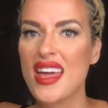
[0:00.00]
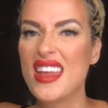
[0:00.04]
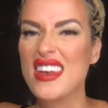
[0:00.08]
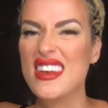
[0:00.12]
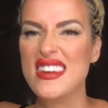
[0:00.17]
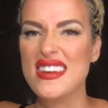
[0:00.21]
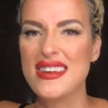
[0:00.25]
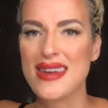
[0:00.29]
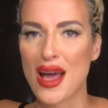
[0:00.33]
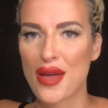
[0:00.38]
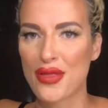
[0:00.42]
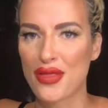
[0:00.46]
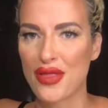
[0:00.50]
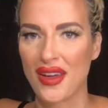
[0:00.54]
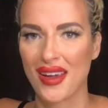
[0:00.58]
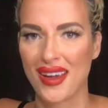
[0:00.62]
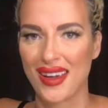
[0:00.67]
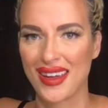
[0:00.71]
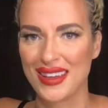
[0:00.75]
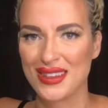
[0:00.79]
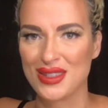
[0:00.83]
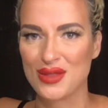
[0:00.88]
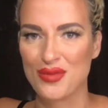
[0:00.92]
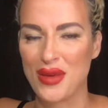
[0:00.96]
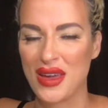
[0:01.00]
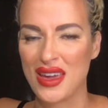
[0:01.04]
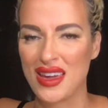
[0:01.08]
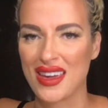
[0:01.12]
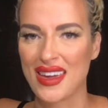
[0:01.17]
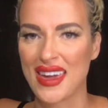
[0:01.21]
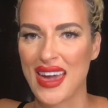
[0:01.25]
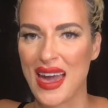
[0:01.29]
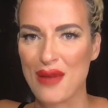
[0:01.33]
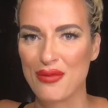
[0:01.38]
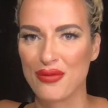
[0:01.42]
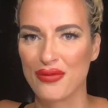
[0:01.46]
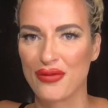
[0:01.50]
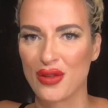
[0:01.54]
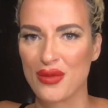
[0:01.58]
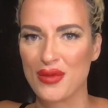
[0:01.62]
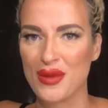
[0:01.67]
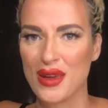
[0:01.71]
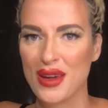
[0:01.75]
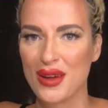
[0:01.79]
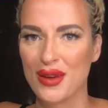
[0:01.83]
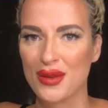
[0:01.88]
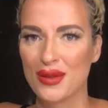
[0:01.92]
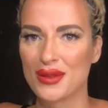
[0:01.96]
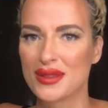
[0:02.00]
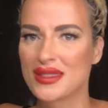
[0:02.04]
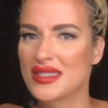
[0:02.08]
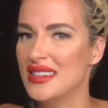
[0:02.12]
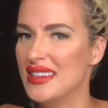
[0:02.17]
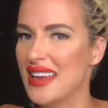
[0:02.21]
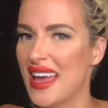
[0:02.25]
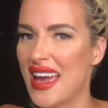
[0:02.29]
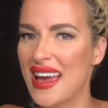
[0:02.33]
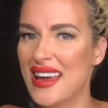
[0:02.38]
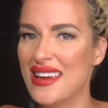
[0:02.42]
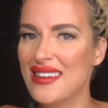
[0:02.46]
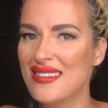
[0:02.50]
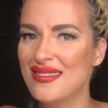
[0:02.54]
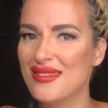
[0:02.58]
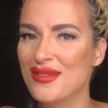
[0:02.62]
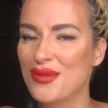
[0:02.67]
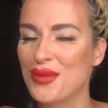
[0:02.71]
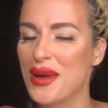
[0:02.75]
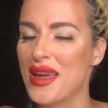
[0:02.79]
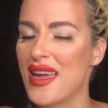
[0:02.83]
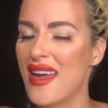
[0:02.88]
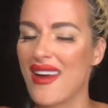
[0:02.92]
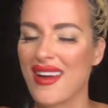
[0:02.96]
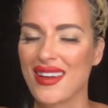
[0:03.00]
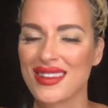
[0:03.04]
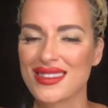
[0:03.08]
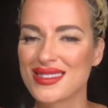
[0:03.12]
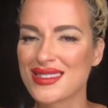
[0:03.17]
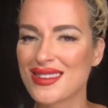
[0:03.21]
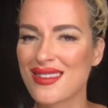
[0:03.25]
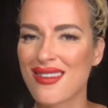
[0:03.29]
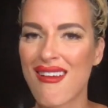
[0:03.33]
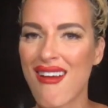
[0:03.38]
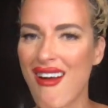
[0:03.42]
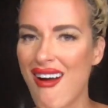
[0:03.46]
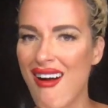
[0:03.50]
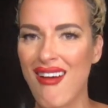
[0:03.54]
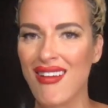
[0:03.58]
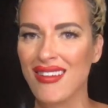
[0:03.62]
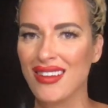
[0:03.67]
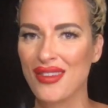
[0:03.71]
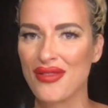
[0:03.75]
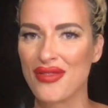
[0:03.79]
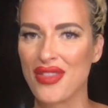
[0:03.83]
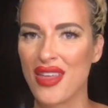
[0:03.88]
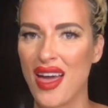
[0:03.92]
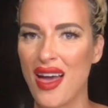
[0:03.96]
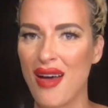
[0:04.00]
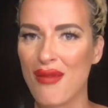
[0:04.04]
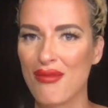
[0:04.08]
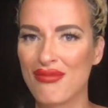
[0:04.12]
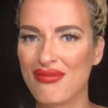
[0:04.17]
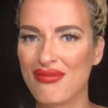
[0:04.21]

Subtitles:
Nothing is being kept from you. Today, we answer all of them.